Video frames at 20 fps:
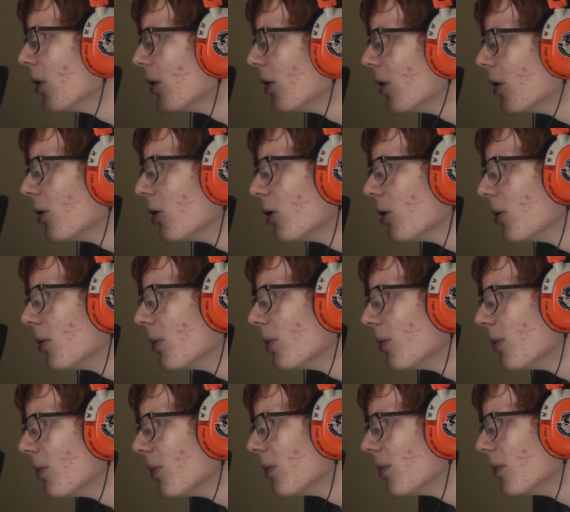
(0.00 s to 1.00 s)

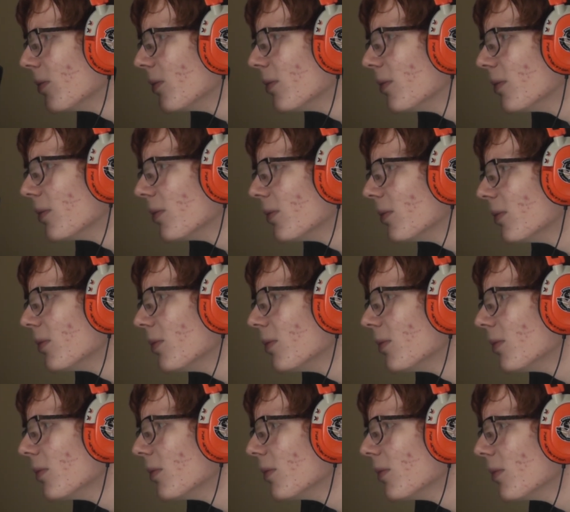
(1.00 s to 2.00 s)

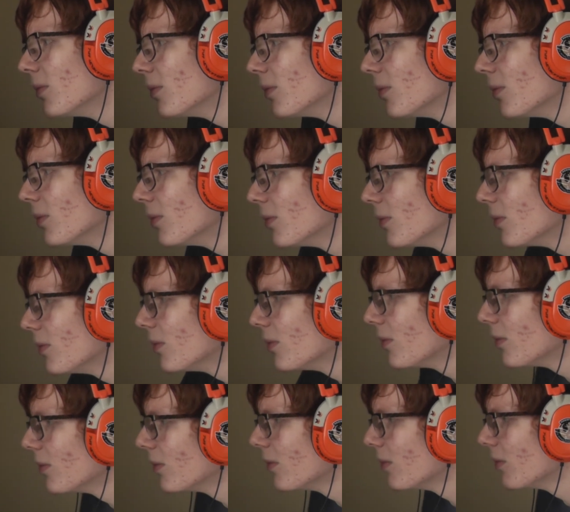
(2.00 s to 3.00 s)

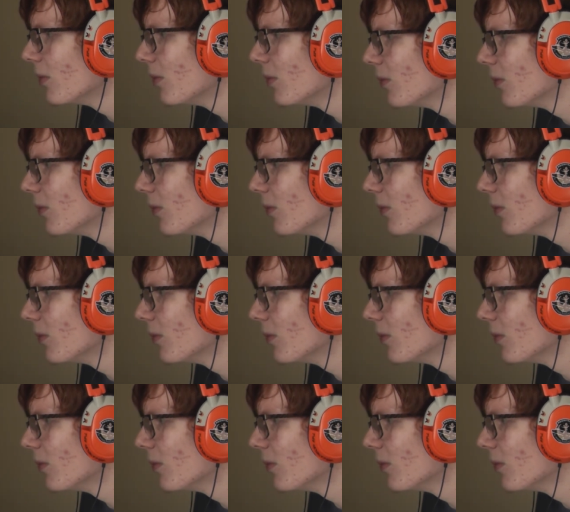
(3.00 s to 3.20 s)
Nothing is said.